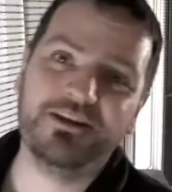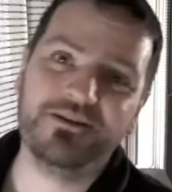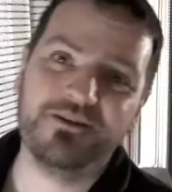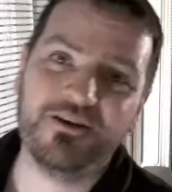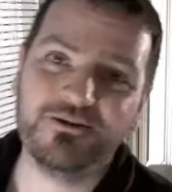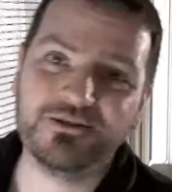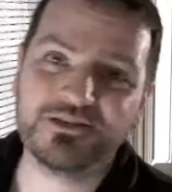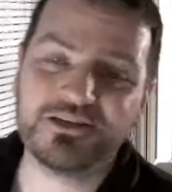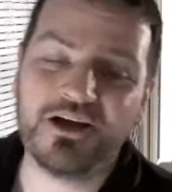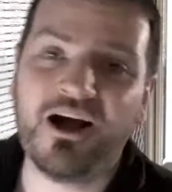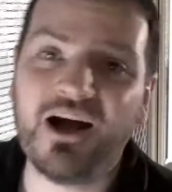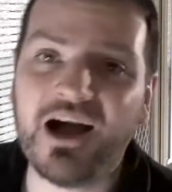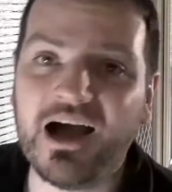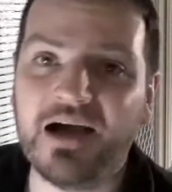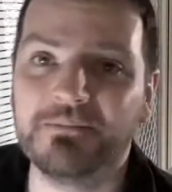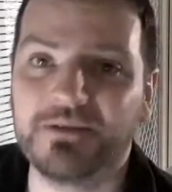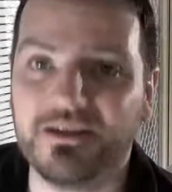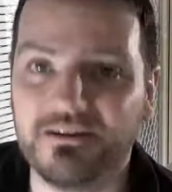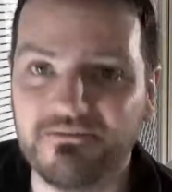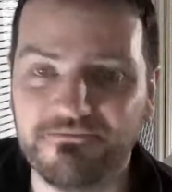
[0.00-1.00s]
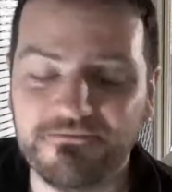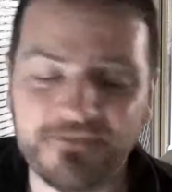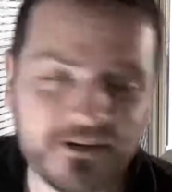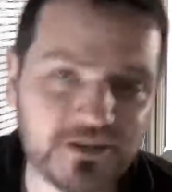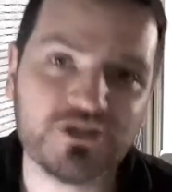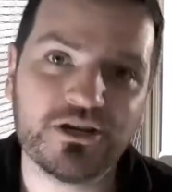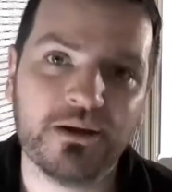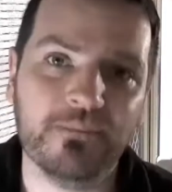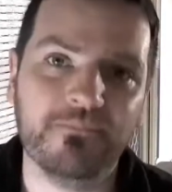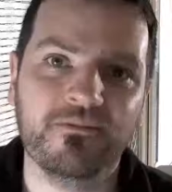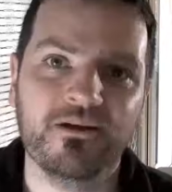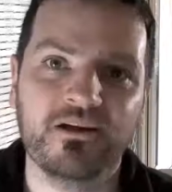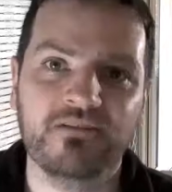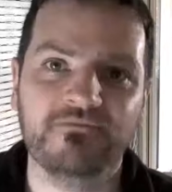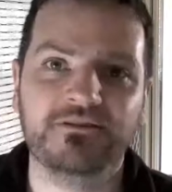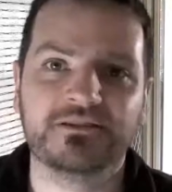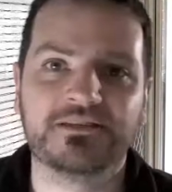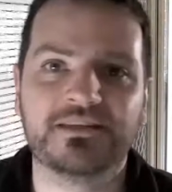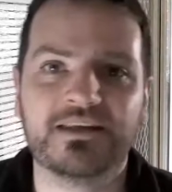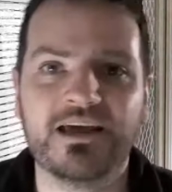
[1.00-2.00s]
note, I'm going to finish up
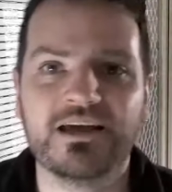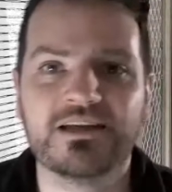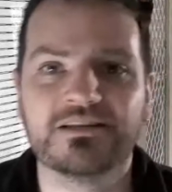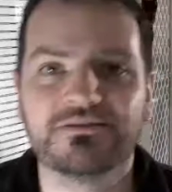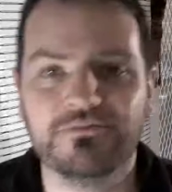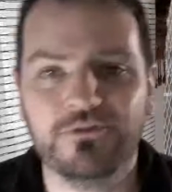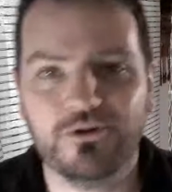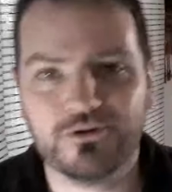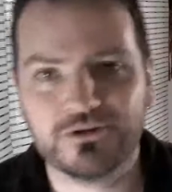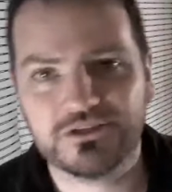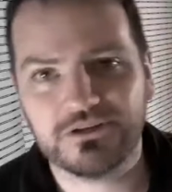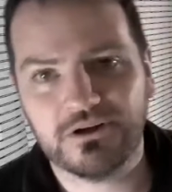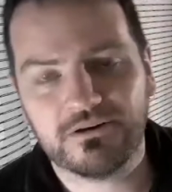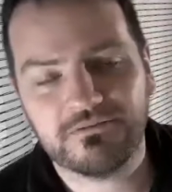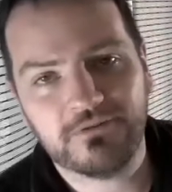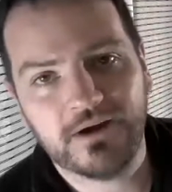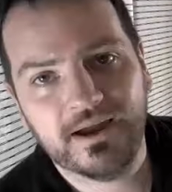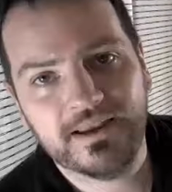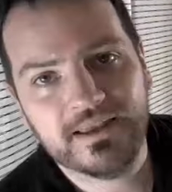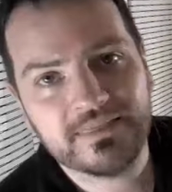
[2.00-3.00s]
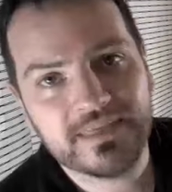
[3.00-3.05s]
for today's Vlogstock Friday.